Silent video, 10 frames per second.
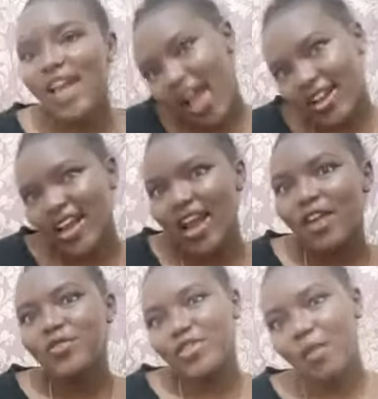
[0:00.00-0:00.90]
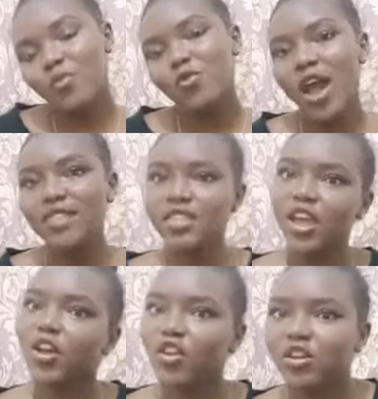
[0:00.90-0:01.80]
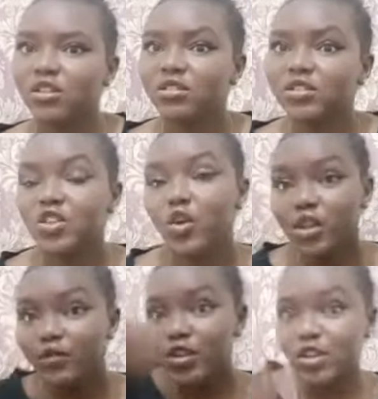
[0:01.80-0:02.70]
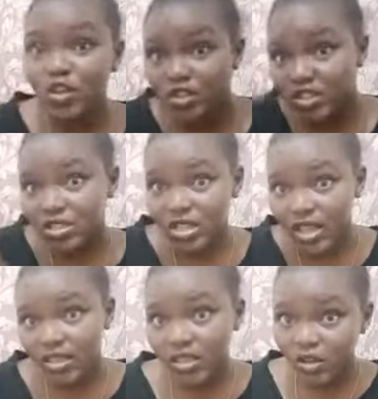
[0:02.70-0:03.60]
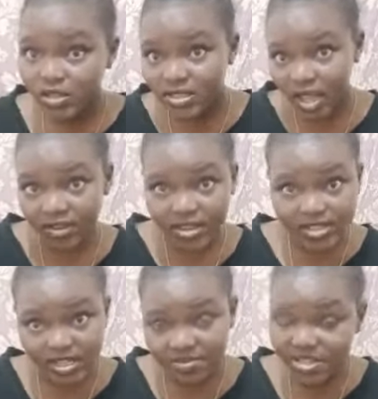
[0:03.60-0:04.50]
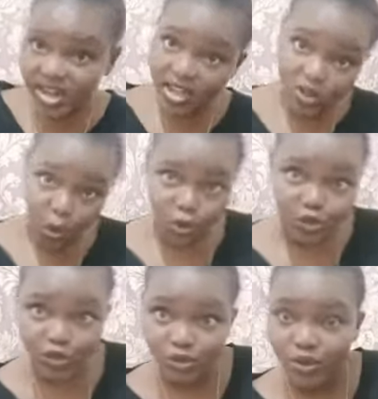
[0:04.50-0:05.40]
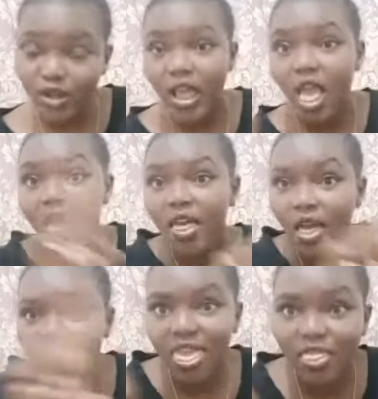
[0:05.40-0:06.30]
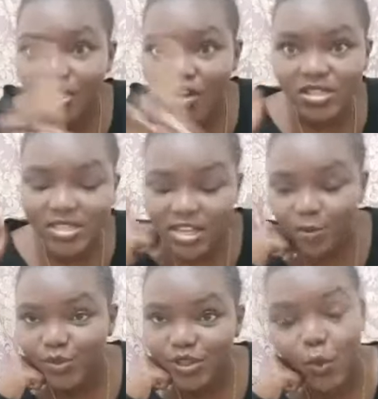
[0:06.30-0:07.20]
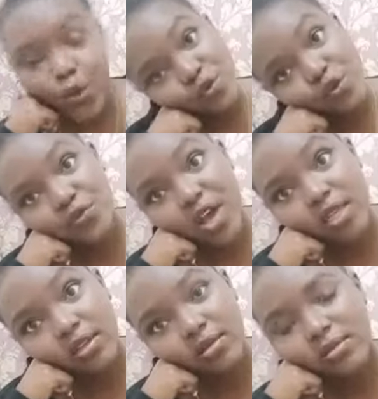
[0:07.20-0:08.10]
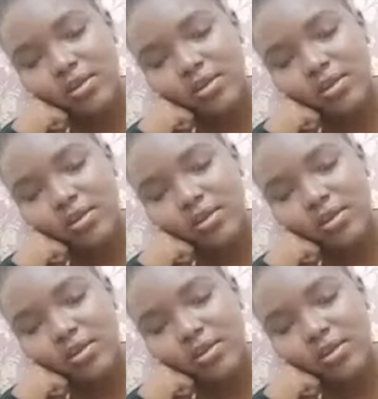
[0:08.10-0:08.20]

I got them right there, girl. So if you notice in those seven tips that I told you, in those tips, if you find them,